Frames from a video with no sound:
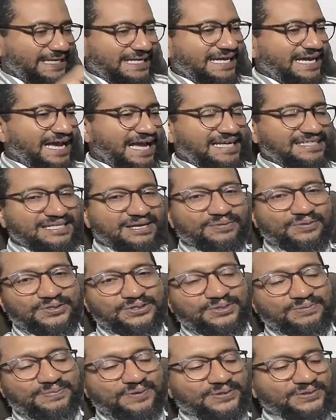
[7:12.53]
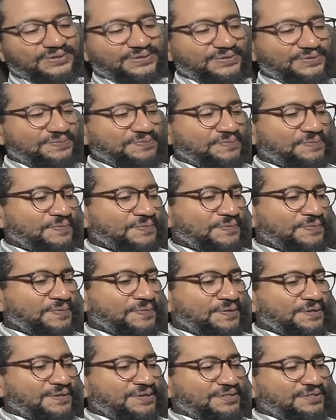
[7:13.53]
as I was supposed to.
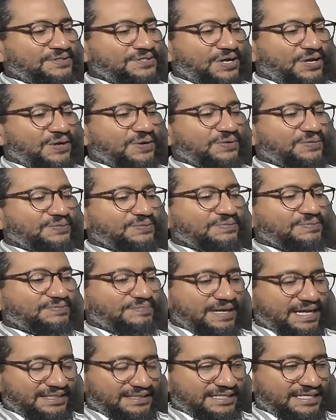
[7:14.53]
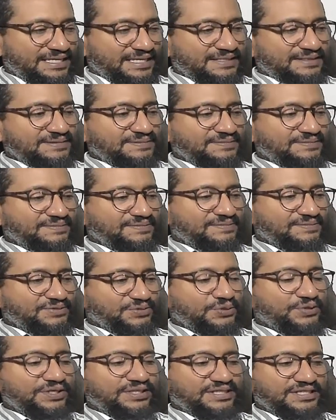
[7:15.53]
So back then,
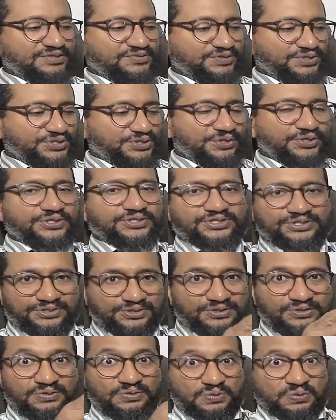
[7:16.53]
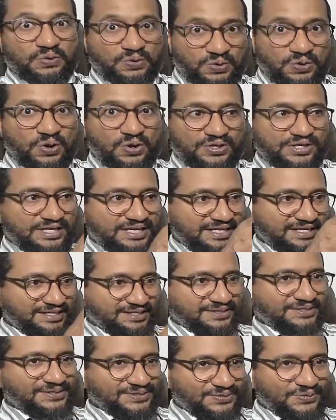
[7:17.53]
doing this research, only
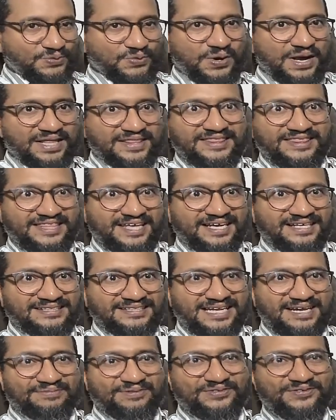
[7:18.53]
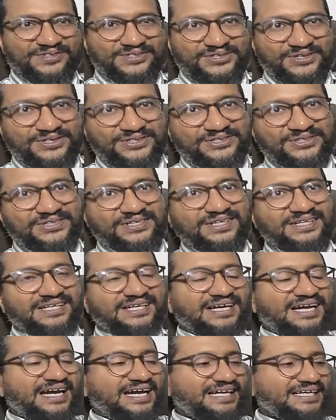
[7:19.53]
one thing type of research,
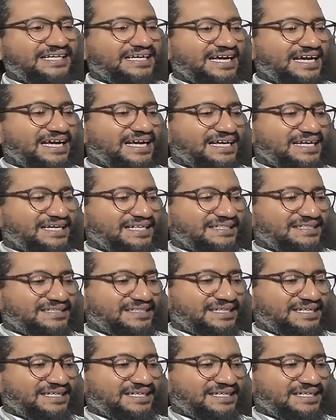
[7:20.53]
I got